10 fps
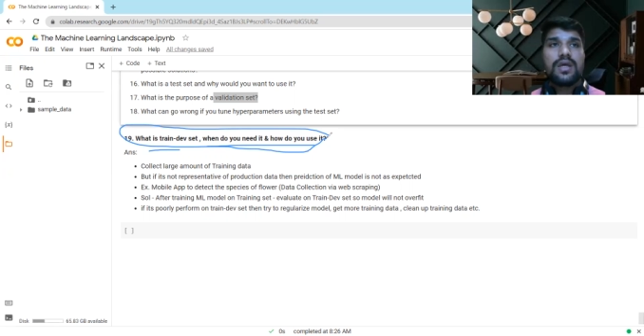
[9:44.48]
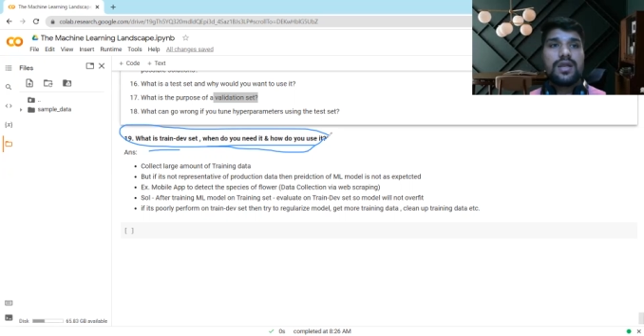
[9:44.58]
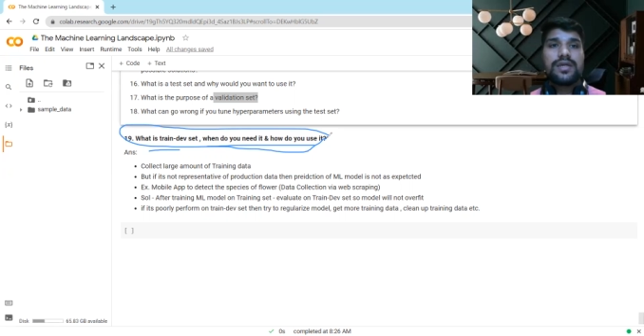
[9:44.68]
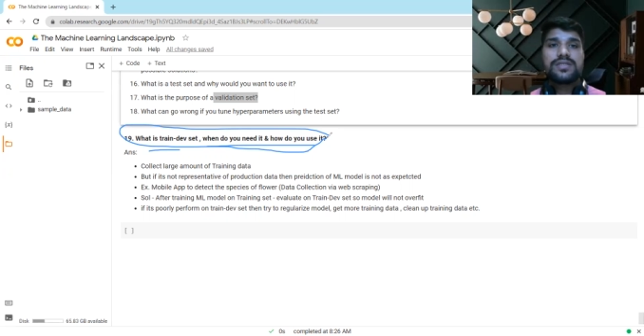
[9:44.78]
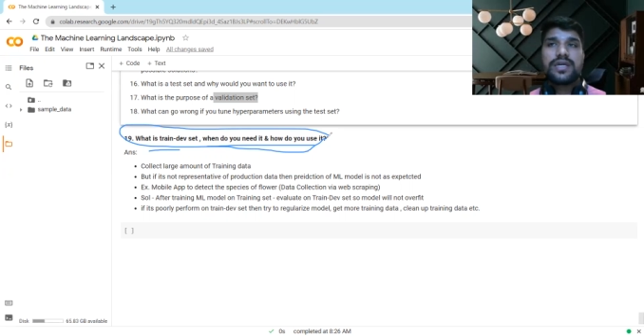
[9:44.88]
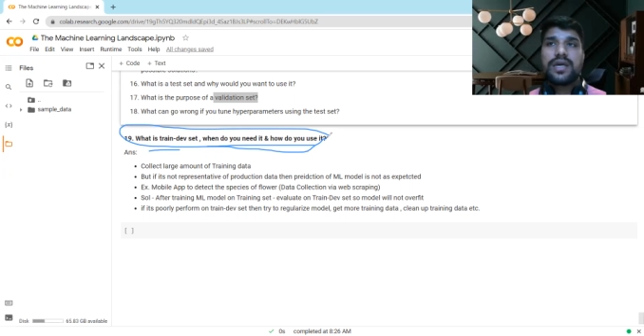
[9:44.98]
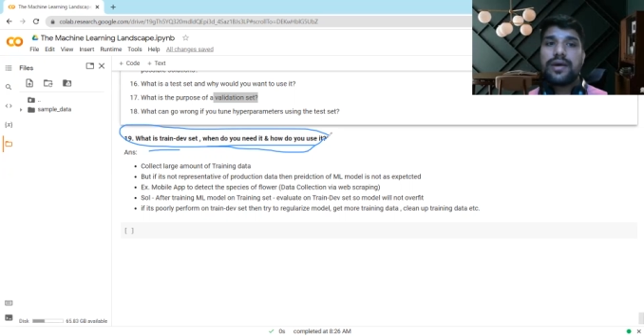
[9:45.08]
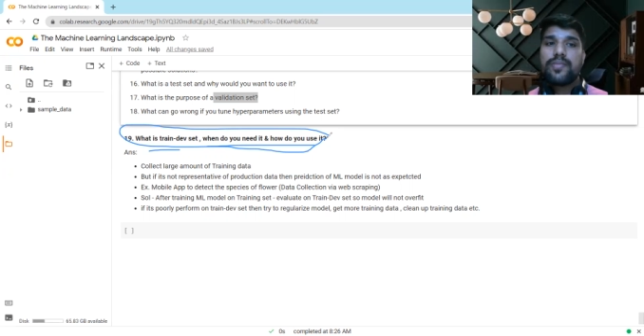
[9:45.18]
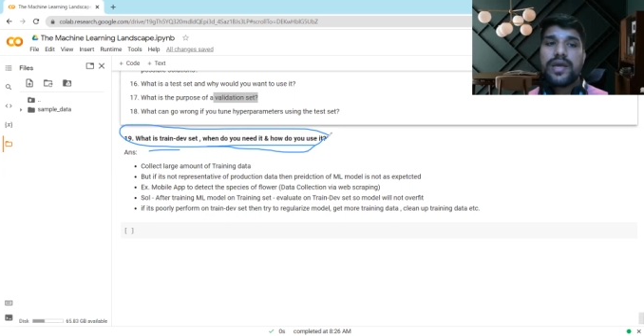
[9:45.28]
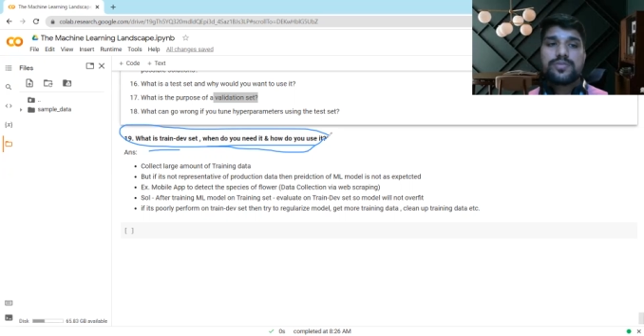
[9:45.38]
Let
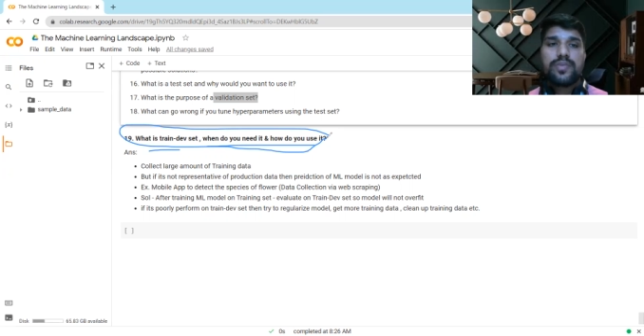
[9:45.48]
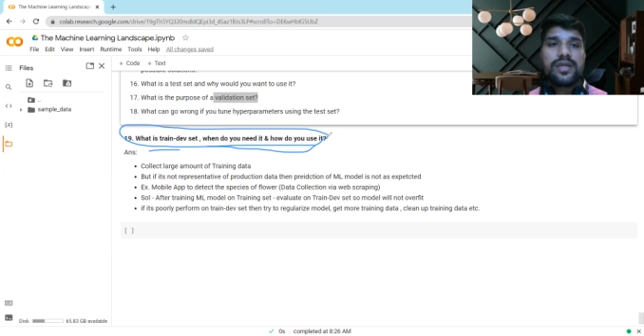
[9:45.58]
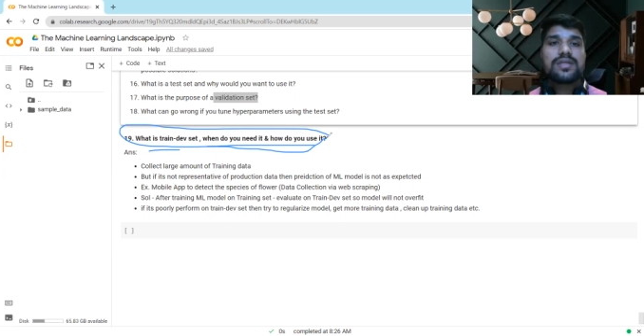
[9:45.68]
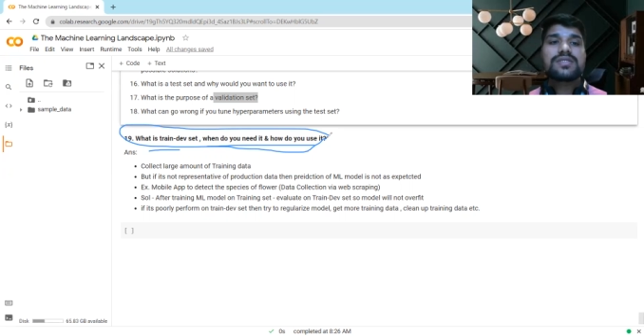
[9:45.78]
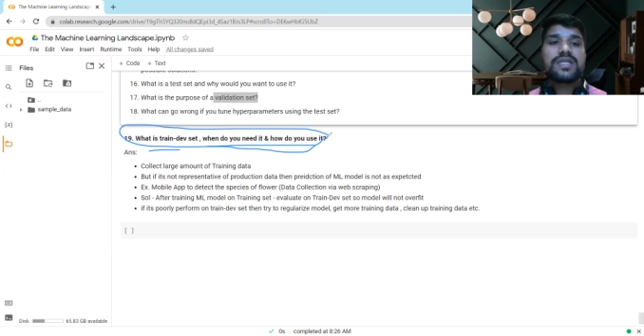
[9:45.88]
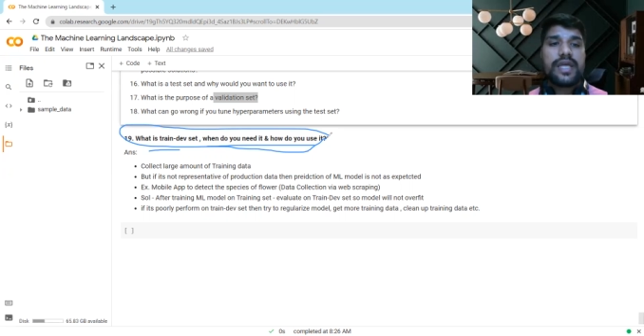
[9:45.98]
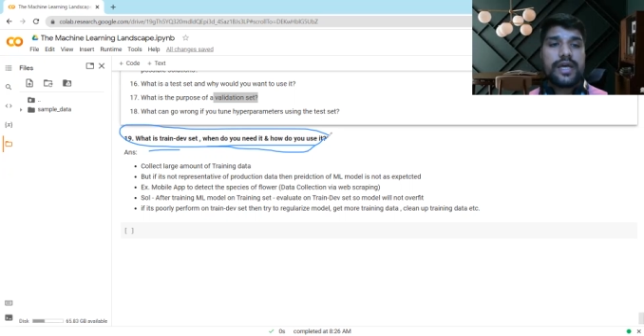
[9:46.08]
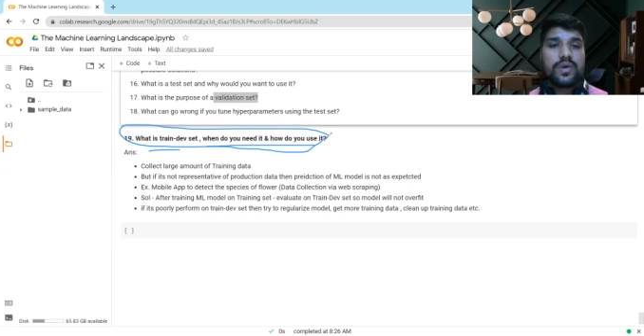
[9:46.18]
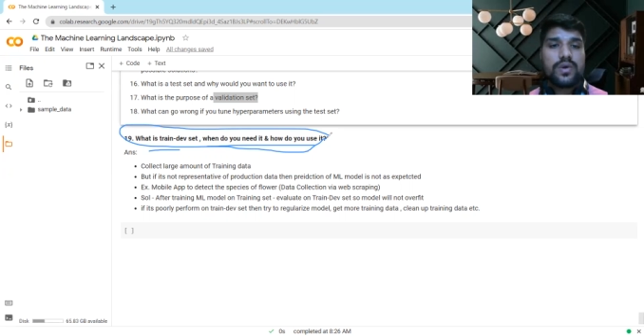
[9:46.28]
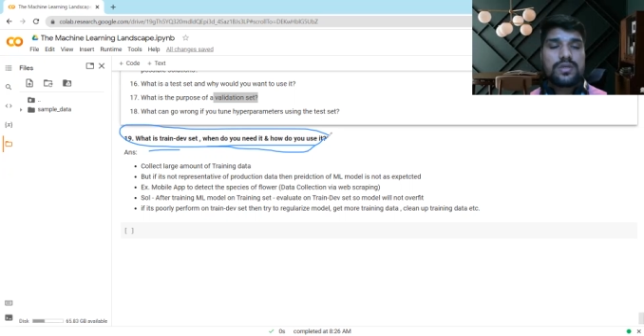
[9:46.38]
me explain the scenario.